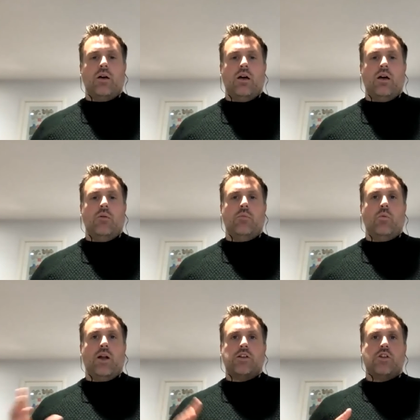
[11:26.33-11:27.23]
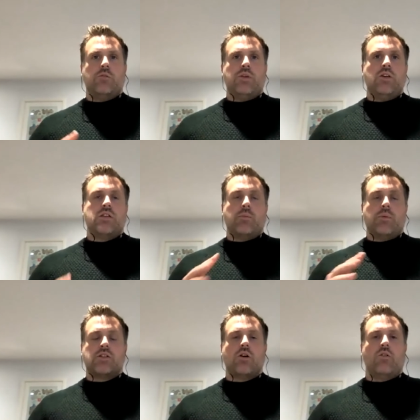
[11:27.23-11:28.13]
and we'll actually be using a
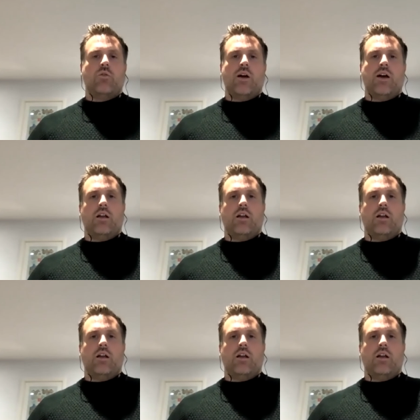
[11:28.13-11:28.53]
bit of software,